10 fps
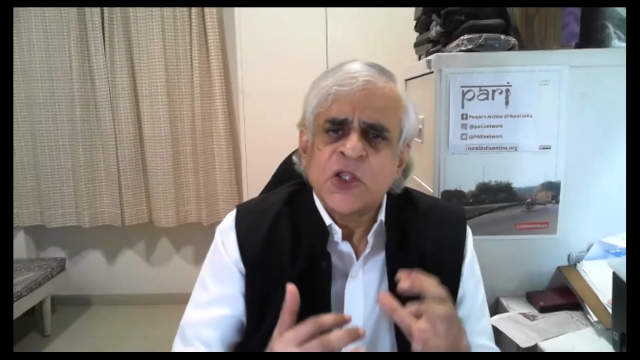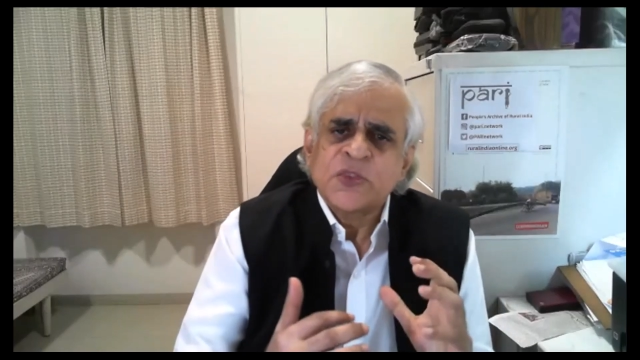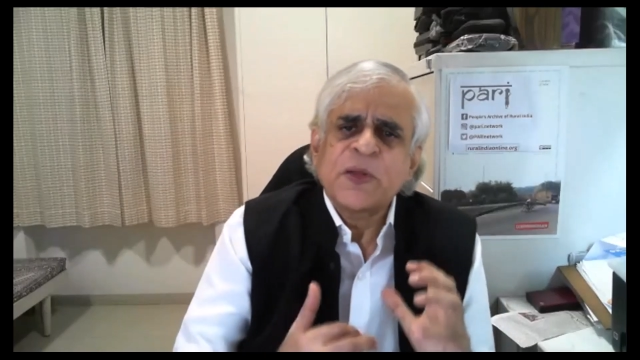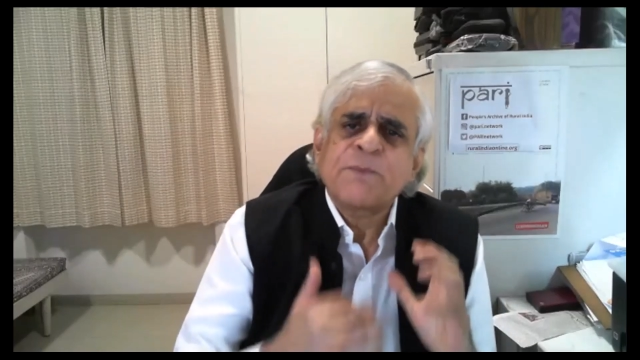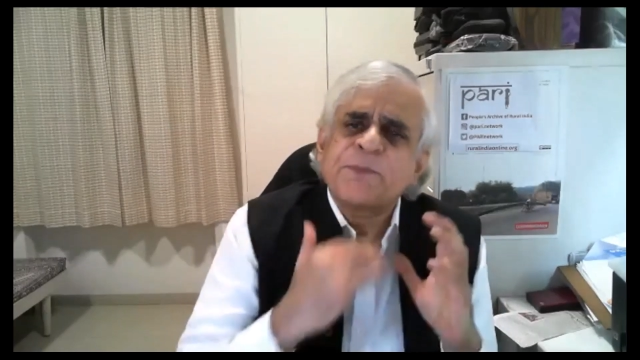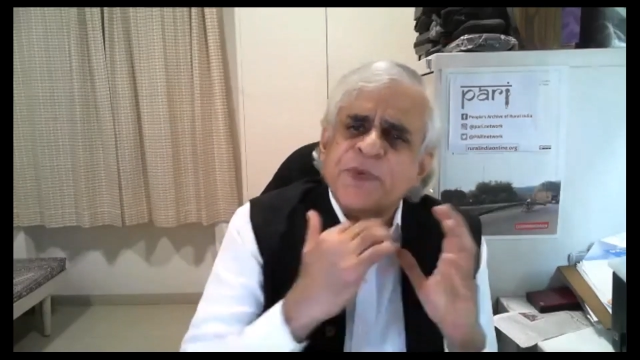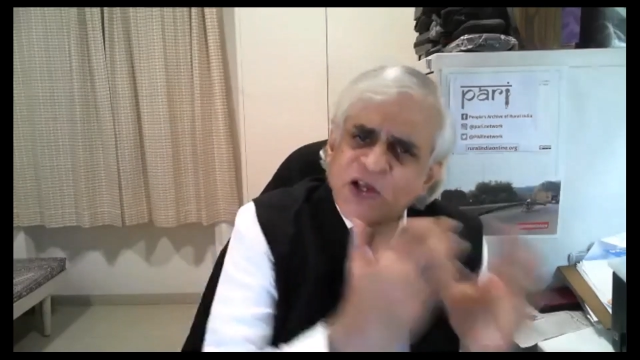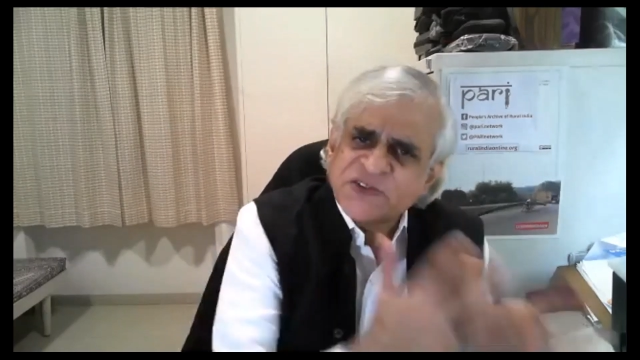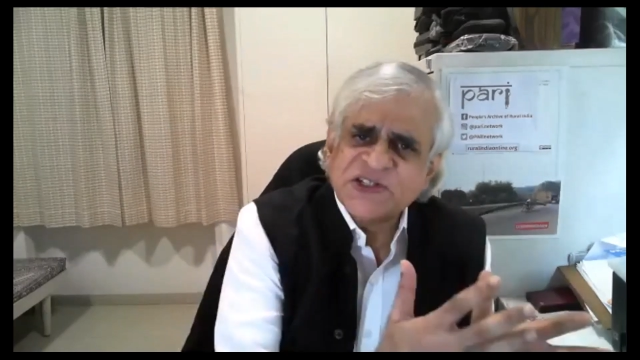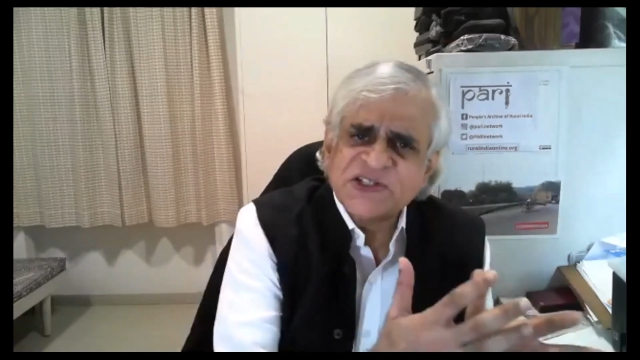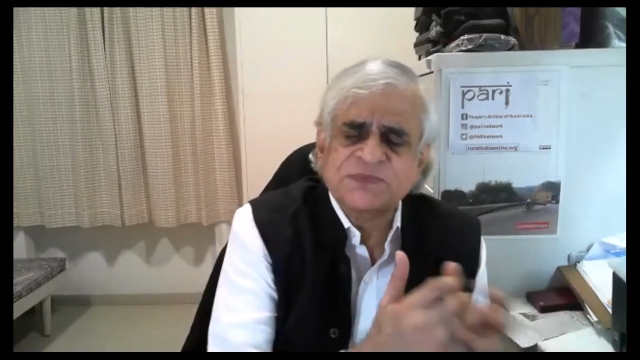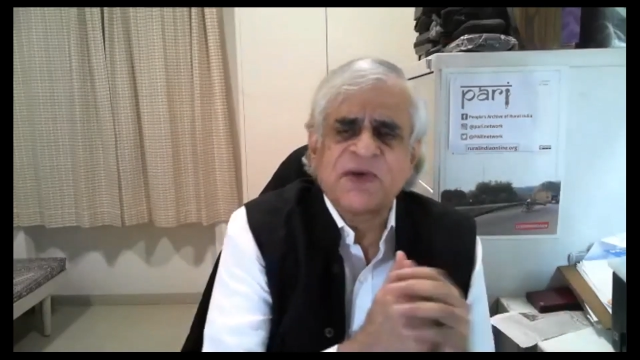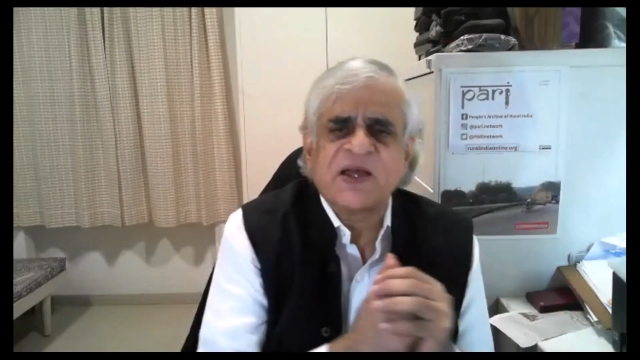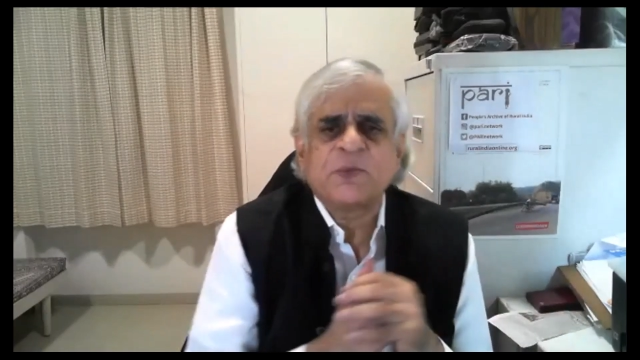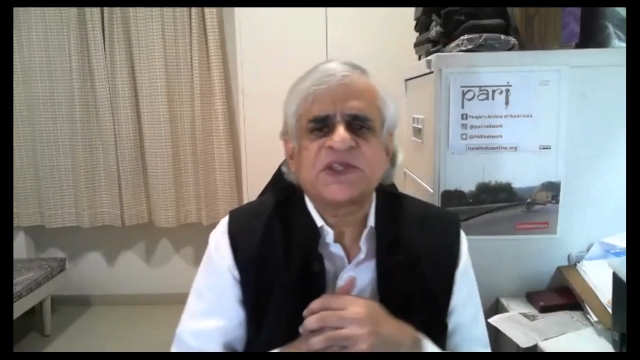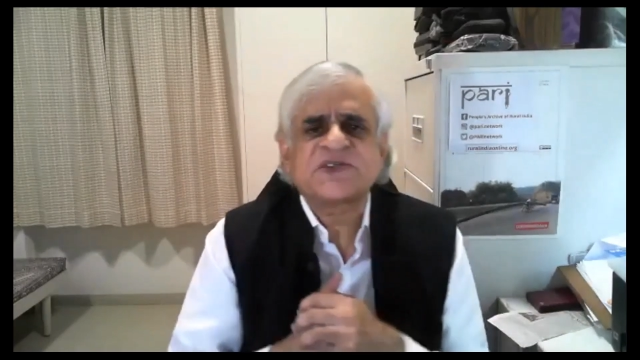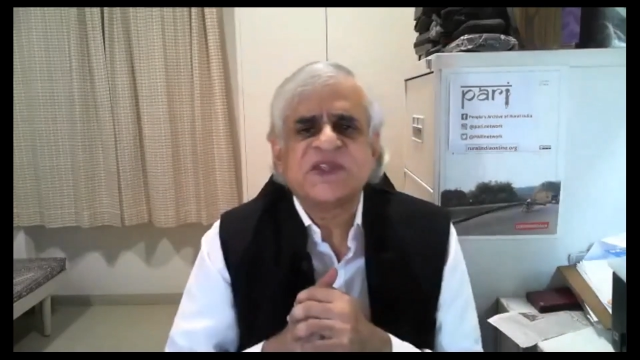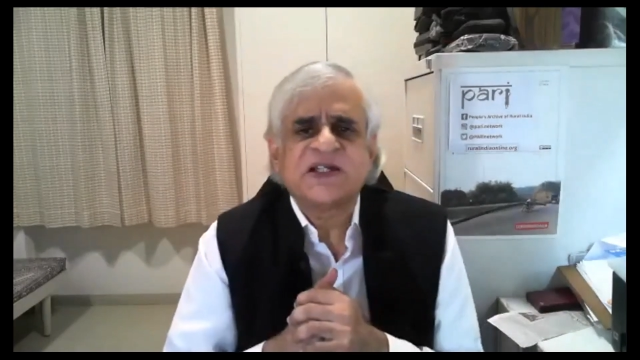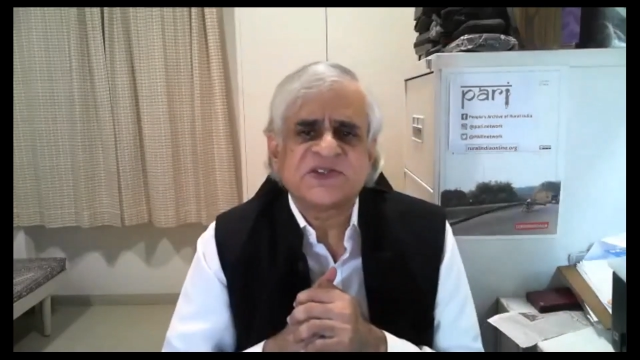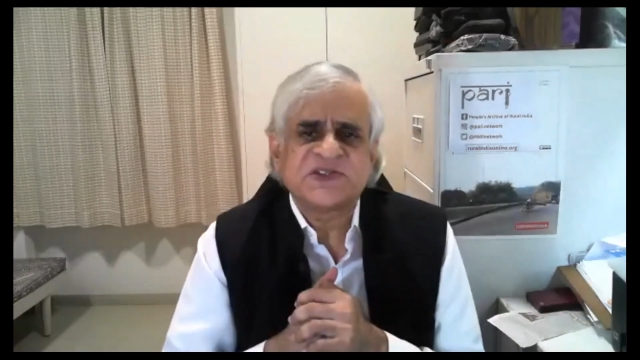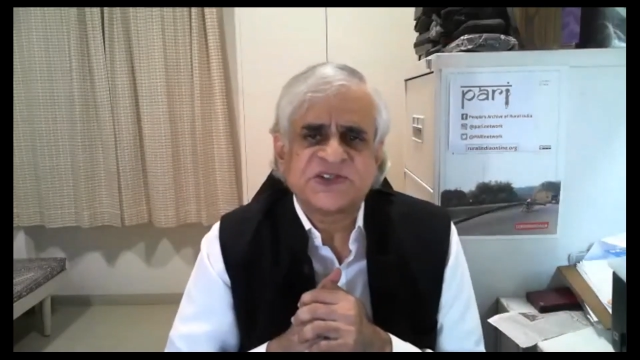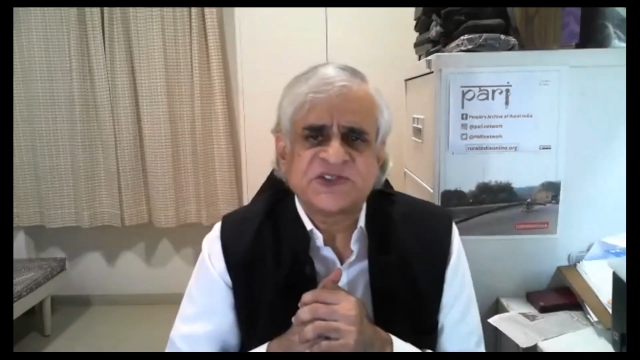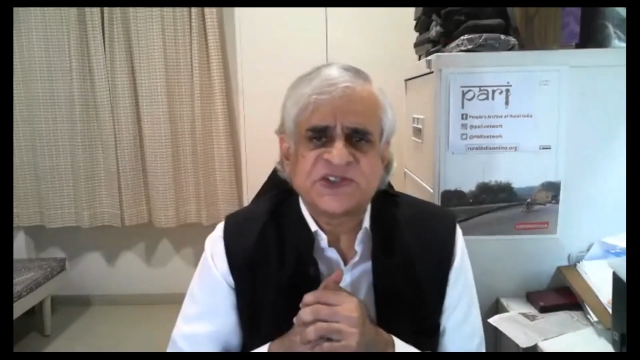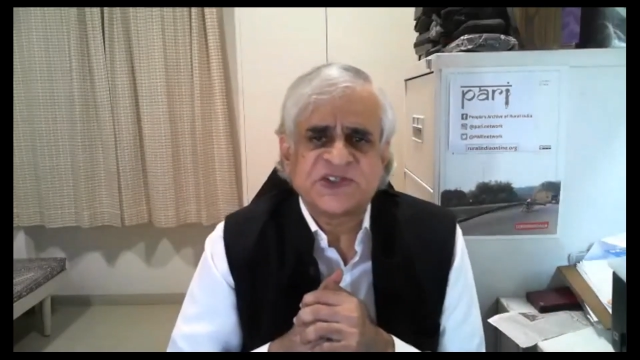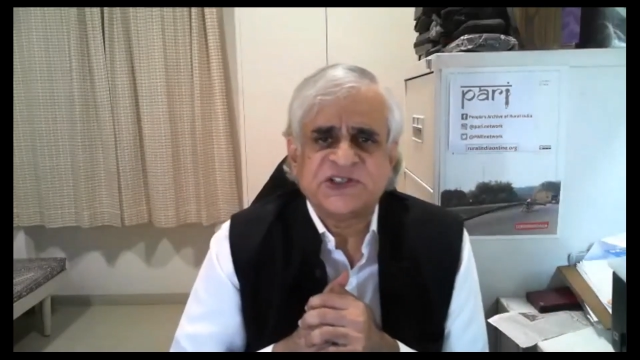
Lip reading: The process by which that is achieved,